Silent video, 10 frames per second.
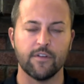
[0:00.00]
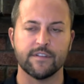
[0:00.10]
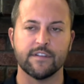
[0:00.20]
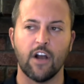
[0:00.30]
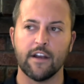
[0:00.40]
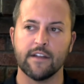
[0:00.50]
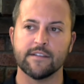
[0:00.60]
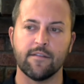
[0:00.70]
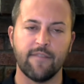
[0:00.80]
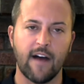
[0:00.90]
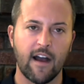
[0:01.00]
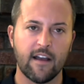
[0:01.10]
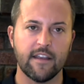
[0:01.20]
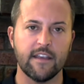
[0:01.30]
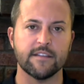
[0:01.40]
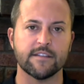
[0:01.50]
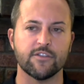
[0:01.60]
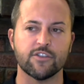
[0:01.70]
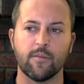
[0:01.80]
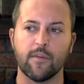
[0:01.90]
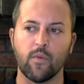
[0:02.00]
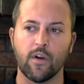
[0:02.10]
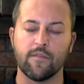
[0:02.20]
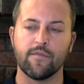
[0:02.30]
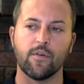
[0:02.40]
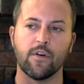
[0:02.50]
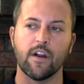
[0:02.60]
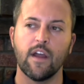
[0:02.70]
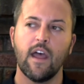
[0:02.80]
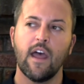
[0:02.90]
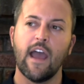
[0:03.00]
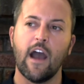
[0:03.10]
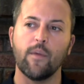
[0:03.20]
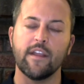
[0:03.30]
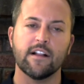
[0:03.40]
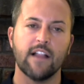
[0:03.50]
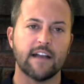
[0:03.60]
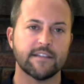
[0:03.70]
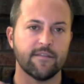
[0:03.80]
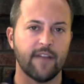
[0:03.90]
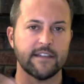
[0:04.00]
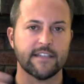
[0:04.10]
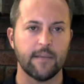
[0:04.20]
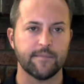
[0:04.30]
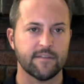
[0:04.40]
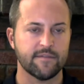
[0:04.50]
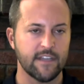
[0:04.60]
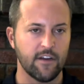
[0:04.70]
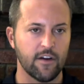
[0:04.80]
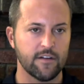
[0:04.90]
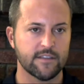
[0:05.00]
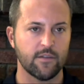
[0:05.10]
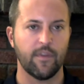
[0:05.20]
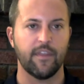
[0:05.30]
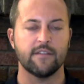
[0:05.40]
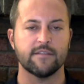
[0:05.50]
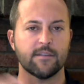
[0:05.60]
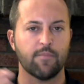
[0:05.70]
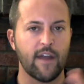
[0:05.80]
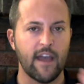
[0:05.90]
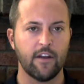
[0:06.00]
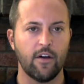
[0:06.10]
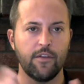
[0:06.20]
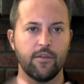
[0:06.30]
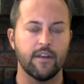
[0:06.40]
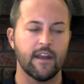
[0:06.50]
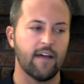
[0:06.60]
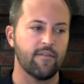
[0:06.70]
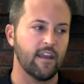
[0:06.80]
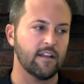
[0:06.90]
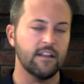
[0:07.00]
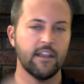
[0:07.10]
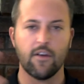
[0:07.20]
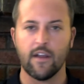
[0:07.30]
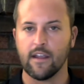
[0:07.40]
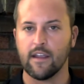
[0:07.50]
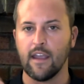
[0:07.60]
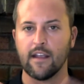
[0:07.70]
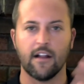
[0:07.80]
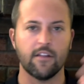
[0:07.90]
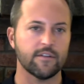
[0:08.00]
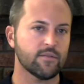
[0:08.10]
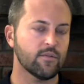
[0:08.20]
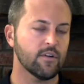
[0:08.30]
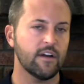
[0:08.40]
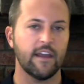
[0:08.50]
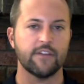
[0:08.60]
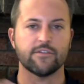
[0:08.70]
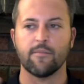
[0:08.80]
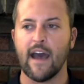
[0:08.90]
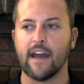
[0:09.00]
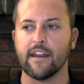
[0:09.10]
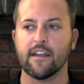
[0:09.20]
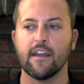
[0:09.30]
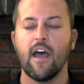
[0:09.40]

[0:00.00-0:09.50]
those in the audience, a Fach is a German word for how we classify types of singers. So within soprano, you can have a lyric, a coloratura, a dramatic.